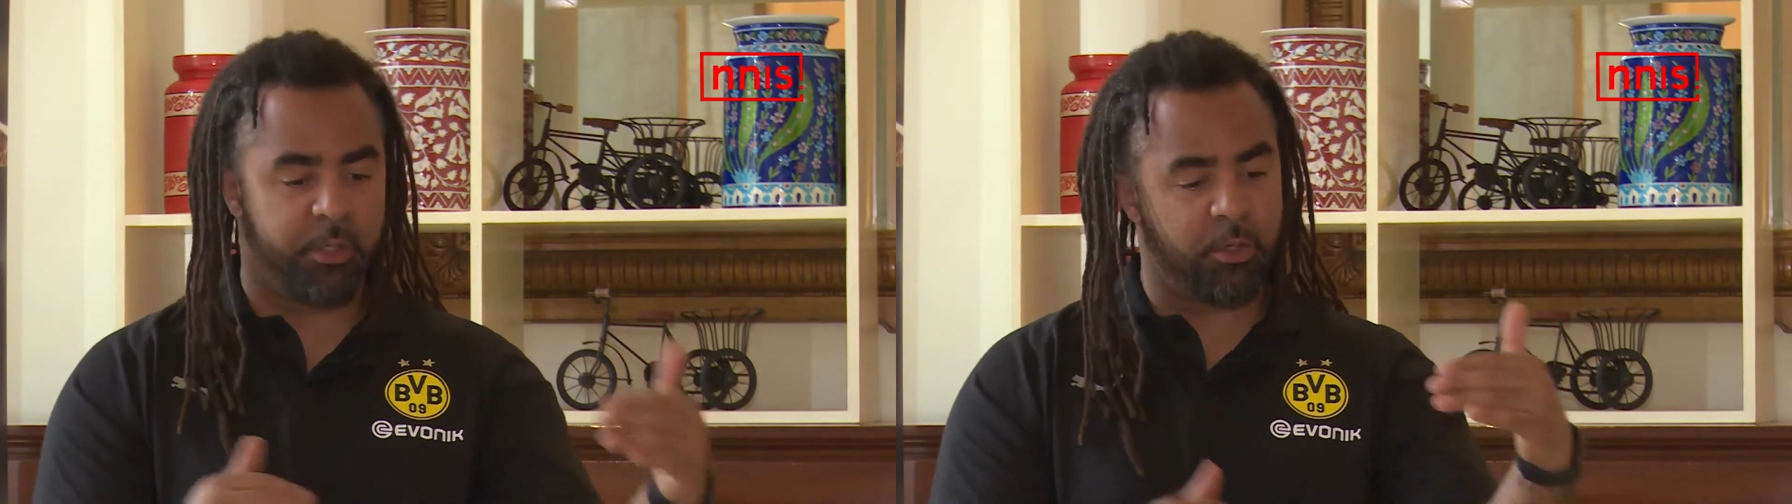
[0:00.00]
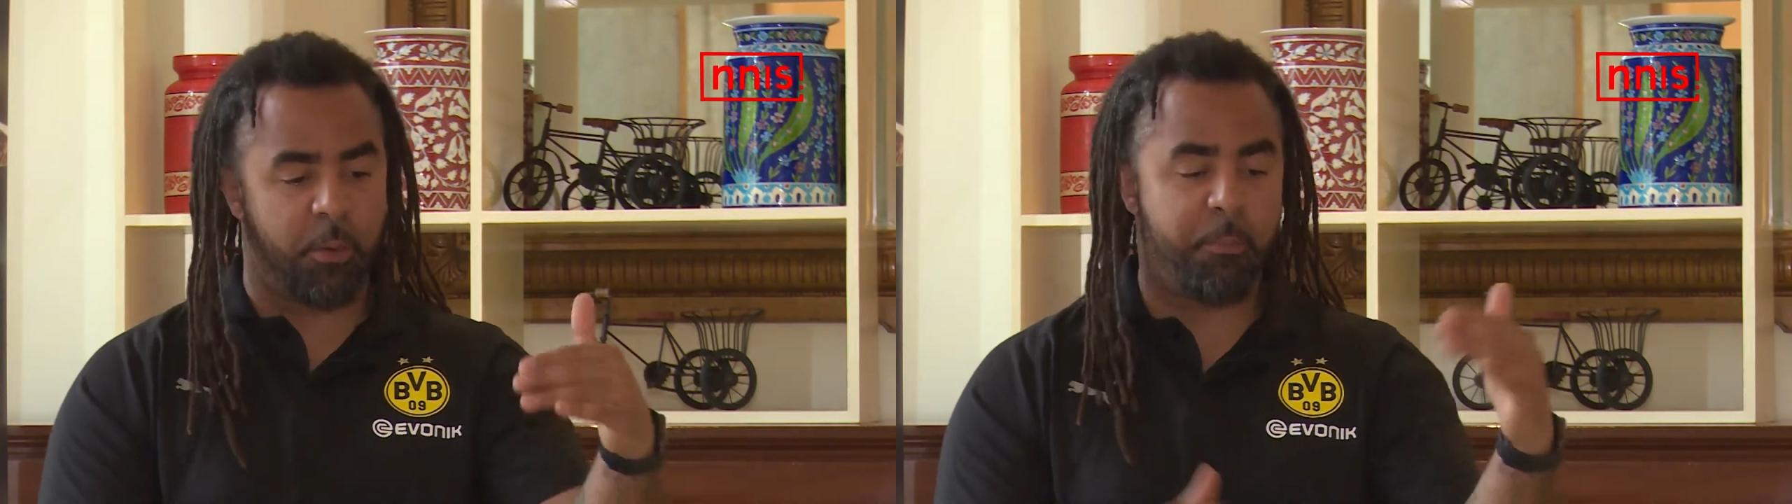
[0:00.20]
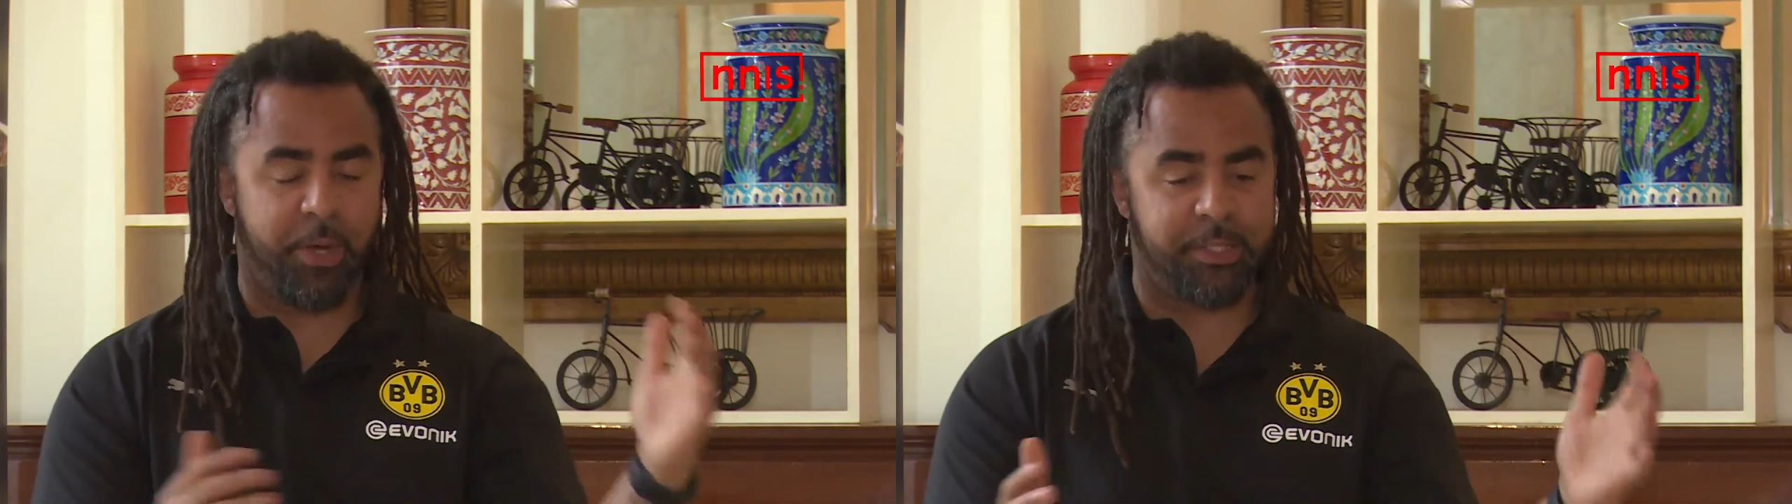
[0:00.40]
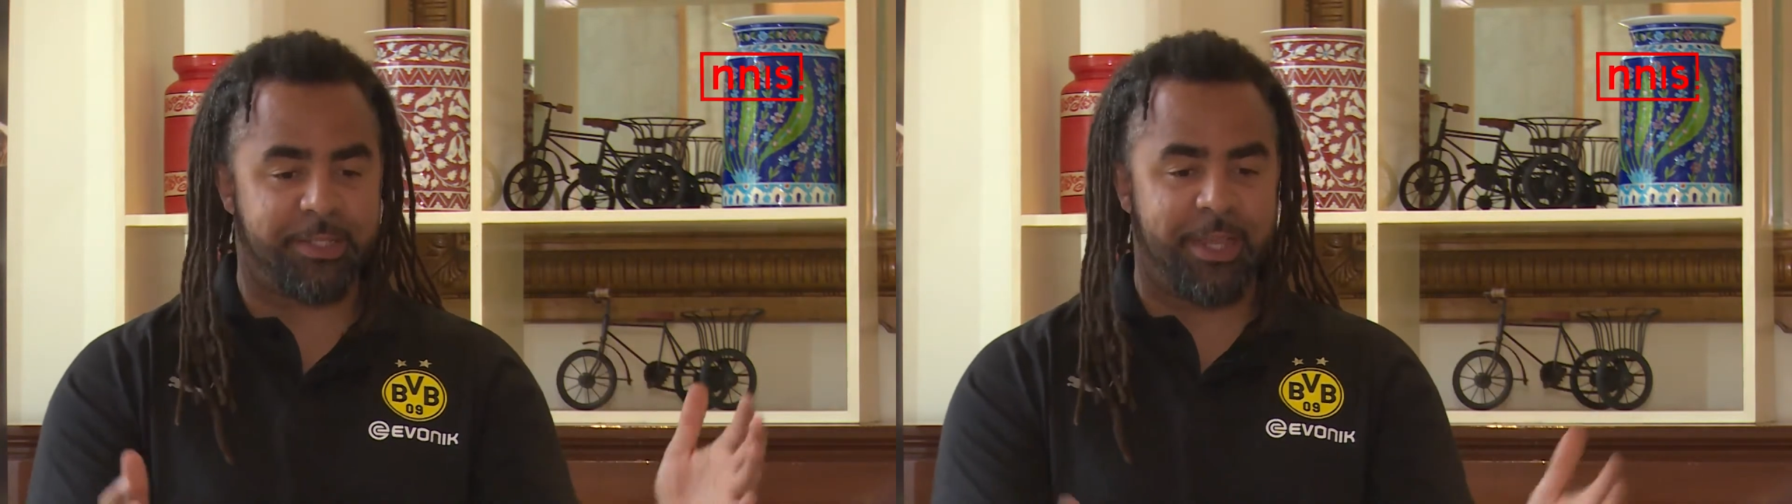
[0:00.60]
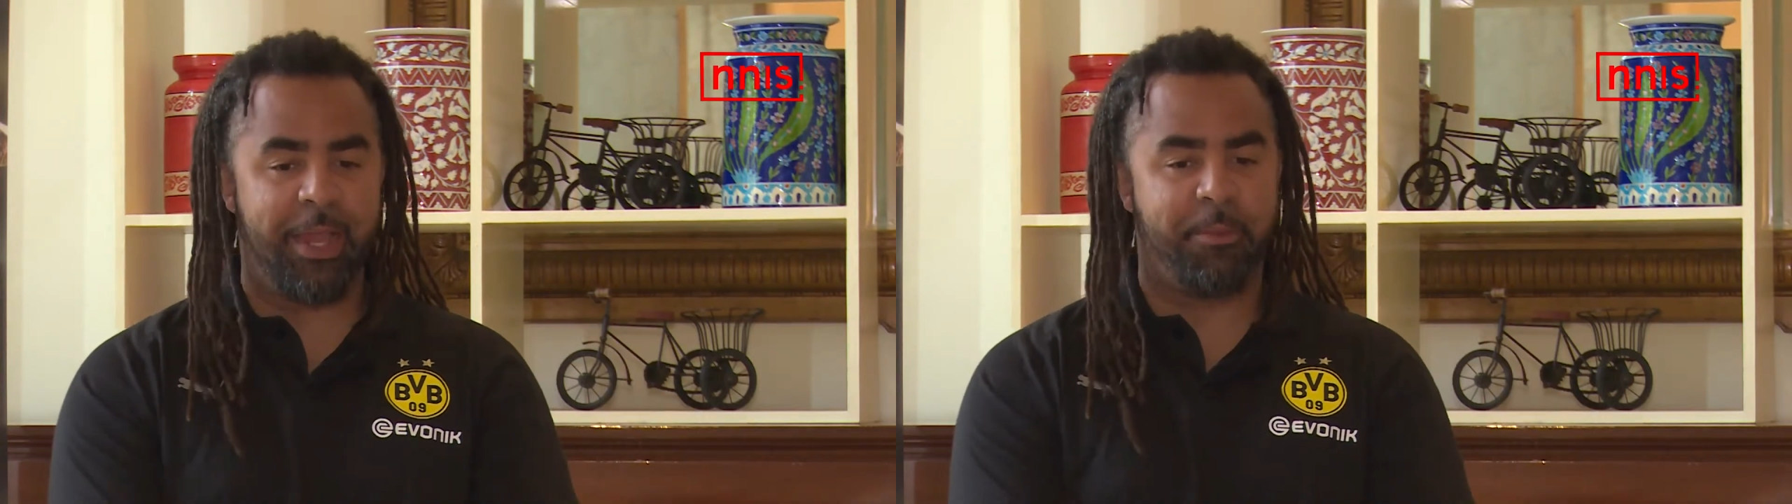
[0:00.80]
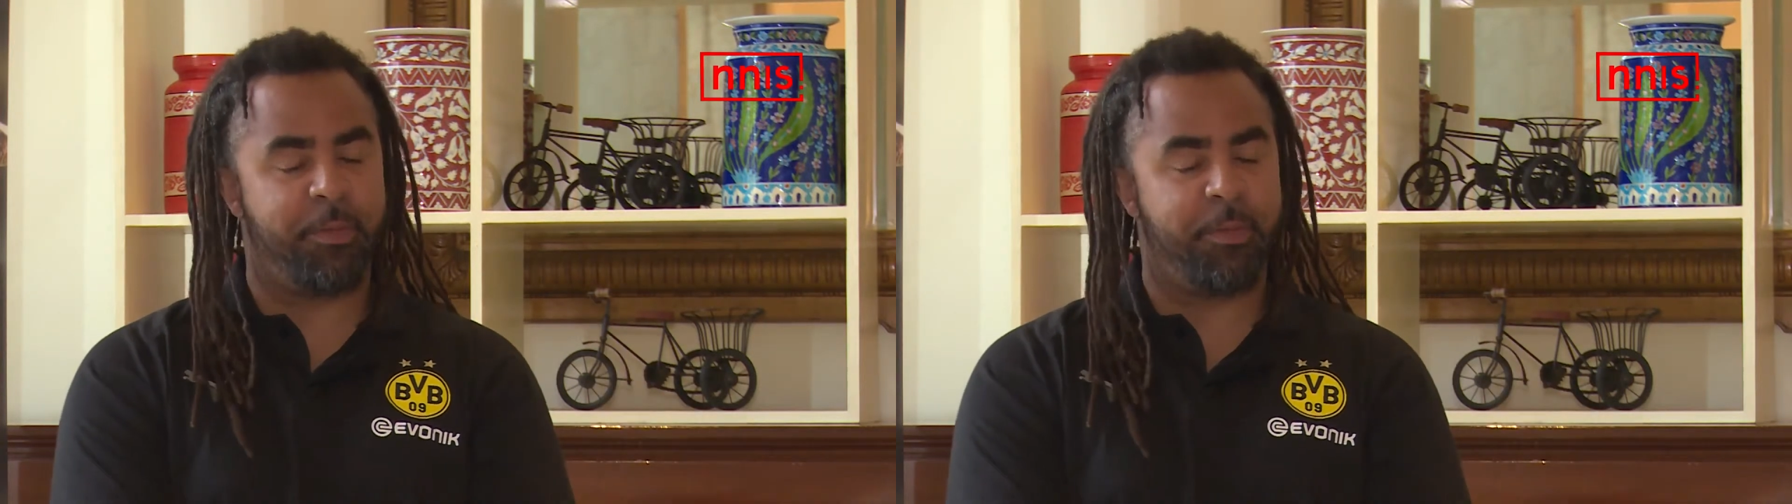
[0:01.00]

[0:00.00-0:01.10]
and compressed time,